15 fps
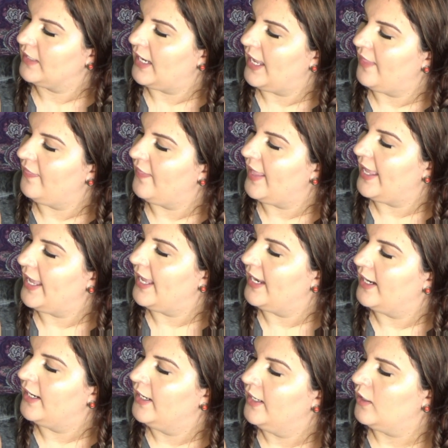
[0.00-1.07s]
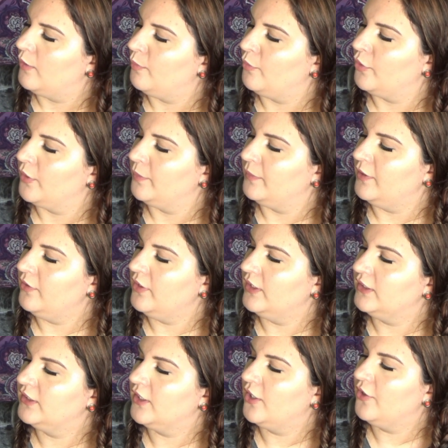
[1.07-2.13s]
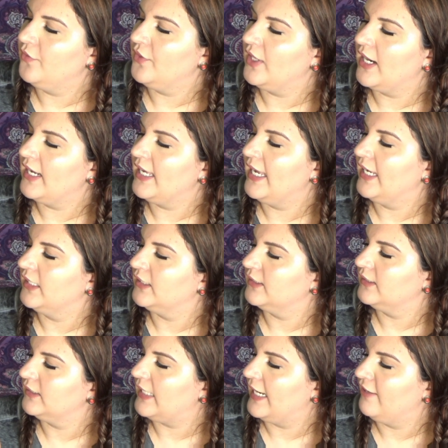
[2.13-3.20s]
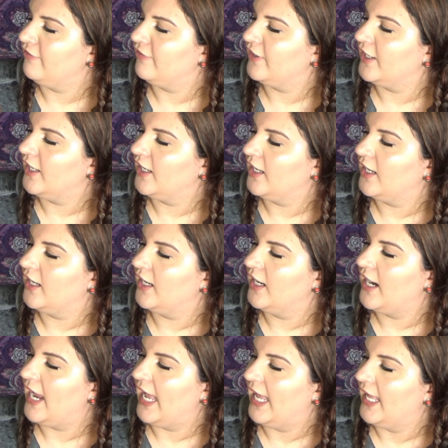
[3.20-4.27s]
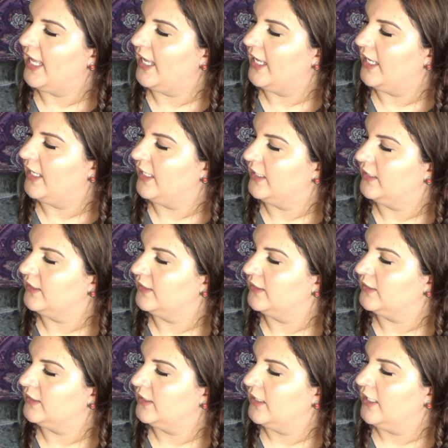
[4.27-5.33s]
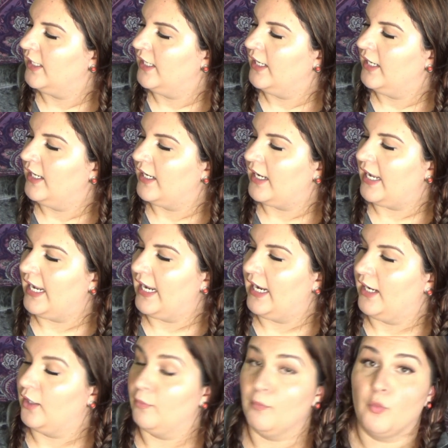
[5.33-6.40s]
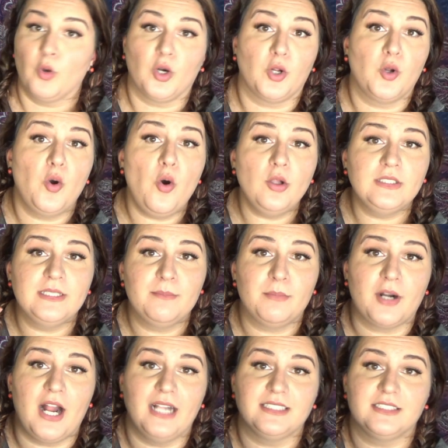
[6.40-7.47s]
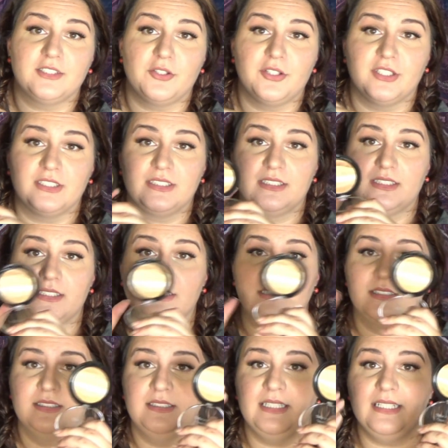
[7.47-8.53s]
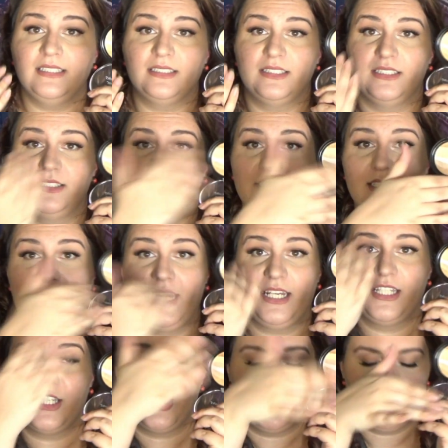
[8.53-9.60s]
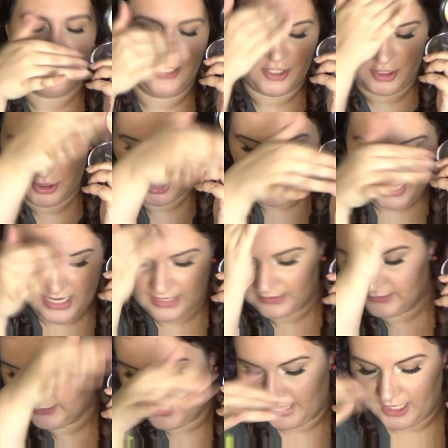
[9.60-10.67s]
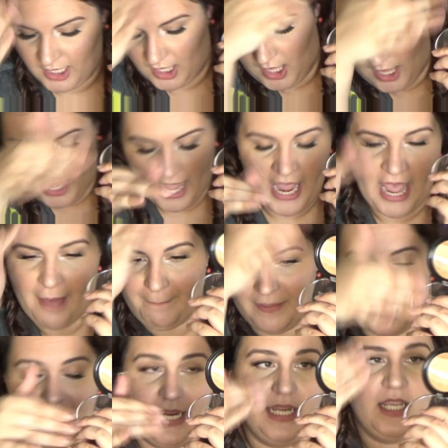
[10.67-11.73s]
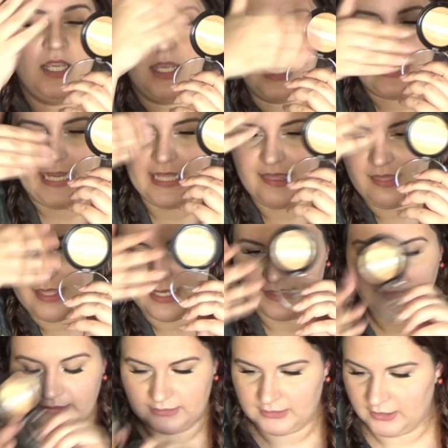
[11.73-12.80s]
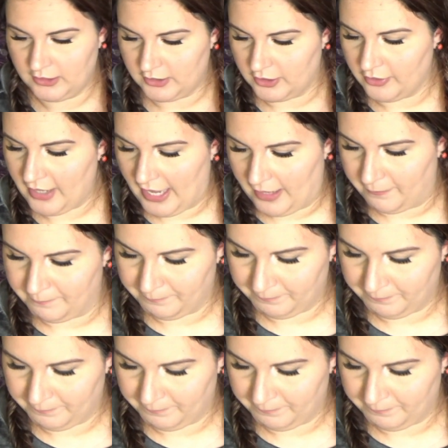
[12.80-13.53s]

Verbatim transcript: and then a more muted tone that I can't decipher and a more golden bronze. So there's six distinct shades happening in this. Okay.